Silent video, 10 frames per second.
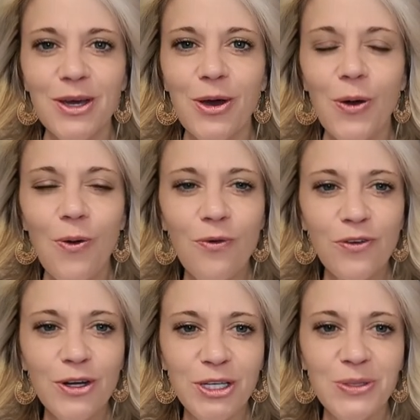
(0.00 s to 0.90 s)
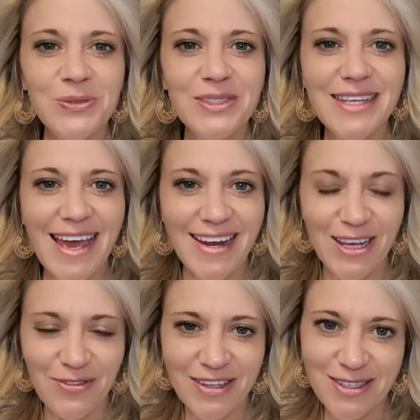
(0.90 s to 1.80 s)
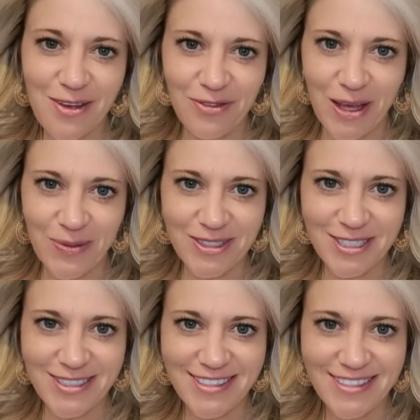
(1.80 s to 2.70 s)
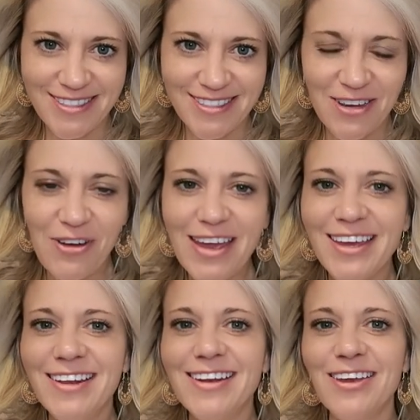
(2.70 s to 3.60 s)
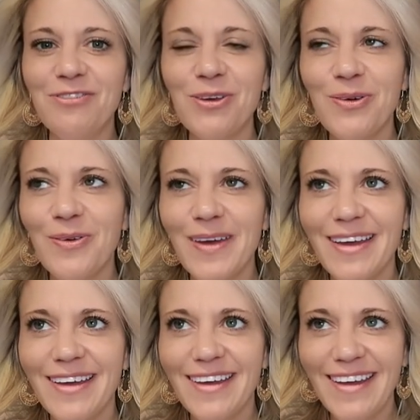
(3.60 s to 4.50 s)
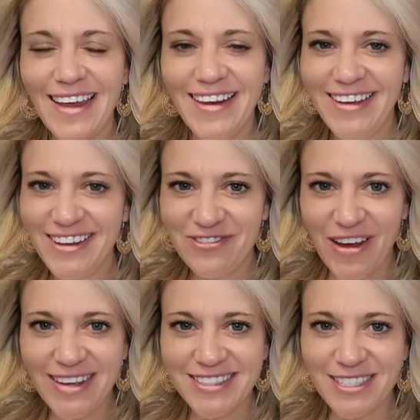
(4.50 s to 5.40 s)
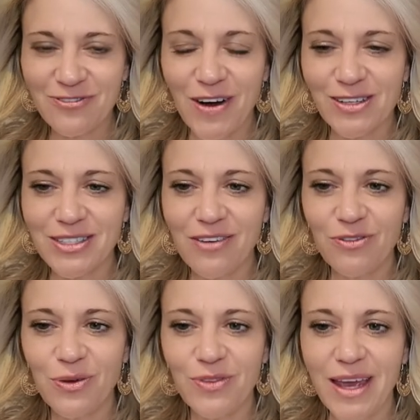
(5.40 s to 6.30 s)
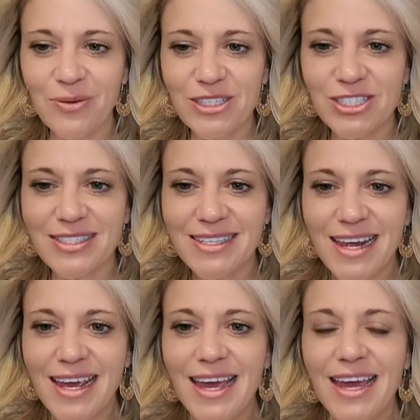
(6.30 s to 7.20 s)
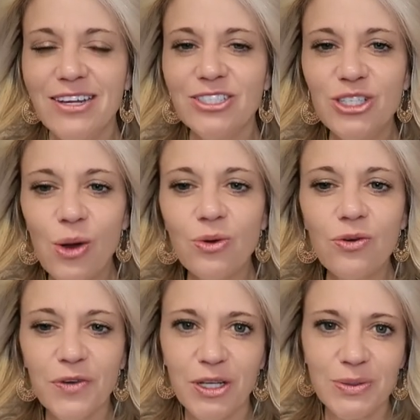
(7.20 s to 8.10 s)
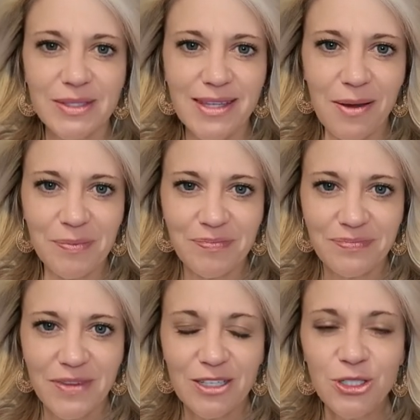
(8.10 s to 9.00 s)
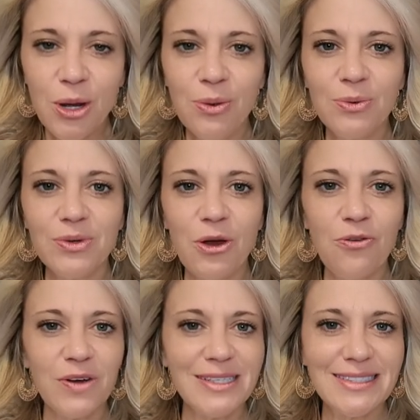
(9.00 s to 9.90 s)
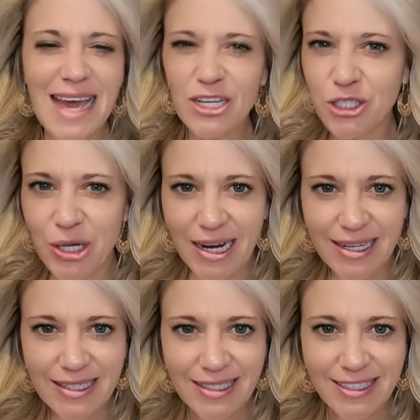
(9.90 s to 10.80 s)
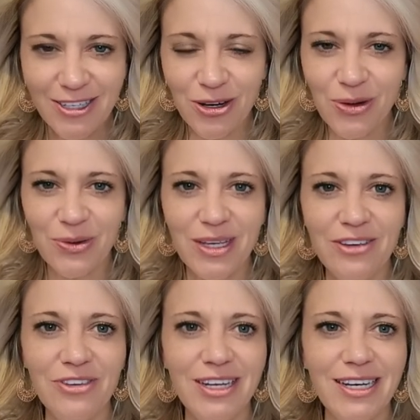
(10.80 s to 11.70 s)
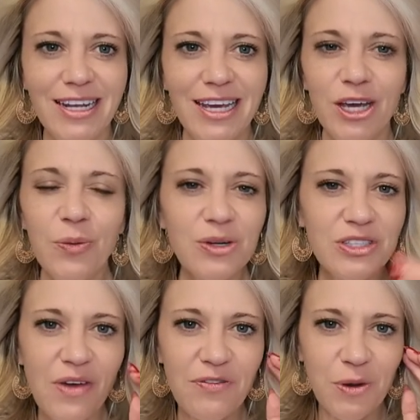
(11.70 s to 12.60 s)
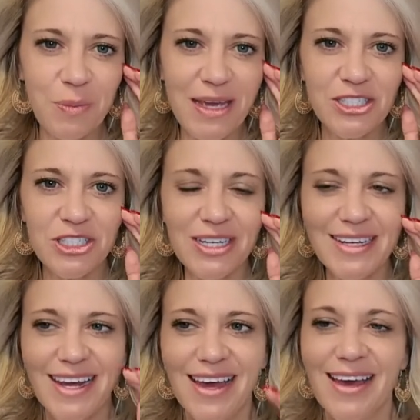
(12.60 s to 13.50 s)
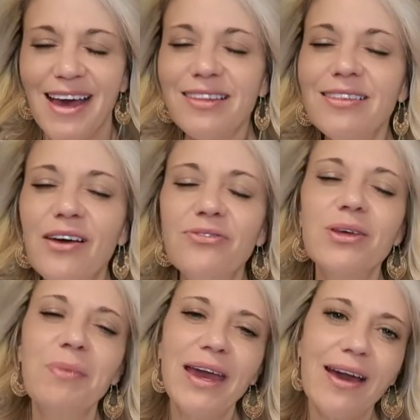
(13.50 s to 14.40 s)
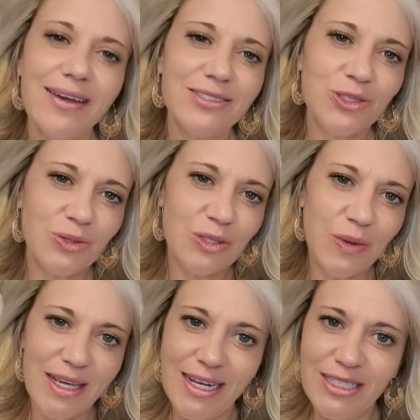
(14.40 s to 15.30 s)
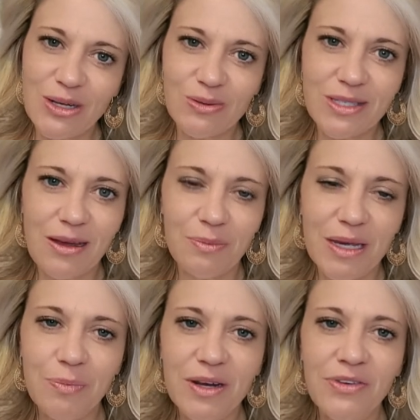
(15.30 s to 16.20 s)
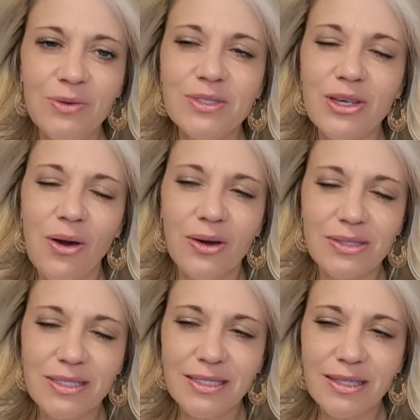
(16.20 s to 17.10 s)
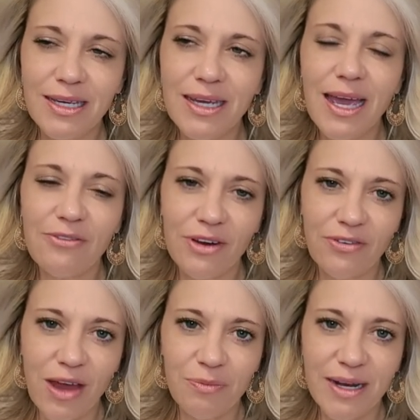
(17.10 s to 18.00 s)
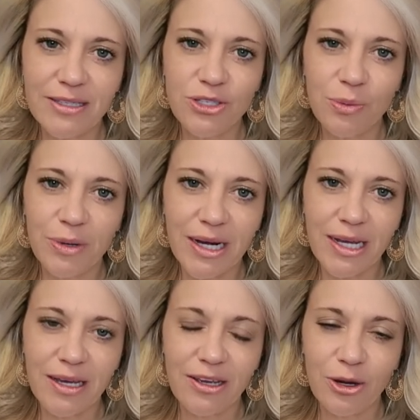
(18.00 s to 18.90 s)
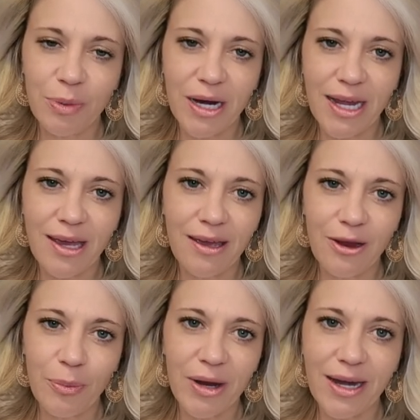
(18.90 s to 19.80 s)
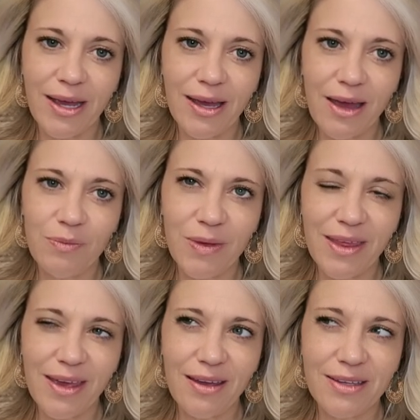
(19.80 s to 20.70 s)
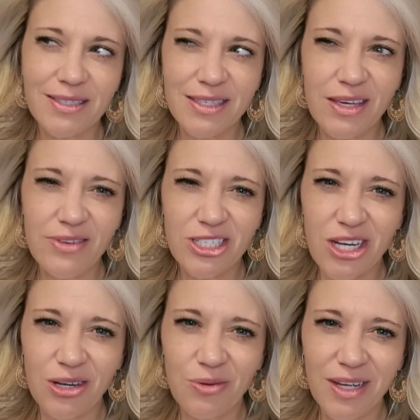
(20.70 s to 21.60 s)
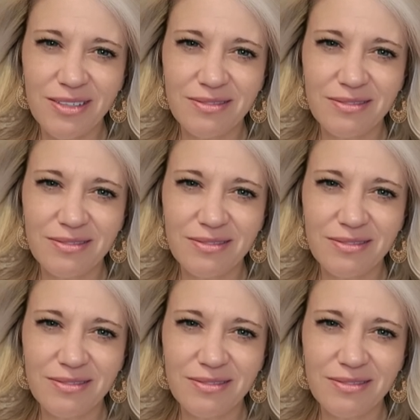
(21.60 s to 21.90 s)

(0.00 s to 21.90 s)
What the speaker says: overuse any of these love languages. If I can give you any advice as far as love languages, don't overuse them. Don't over exaggerate. Even words of affirmation. I love that my guy is so sweet and he dotes on me. But if he was constantly every 5 minutes, you're pretty, you're pretty, you're pretty, I'd be like, is this even genuine?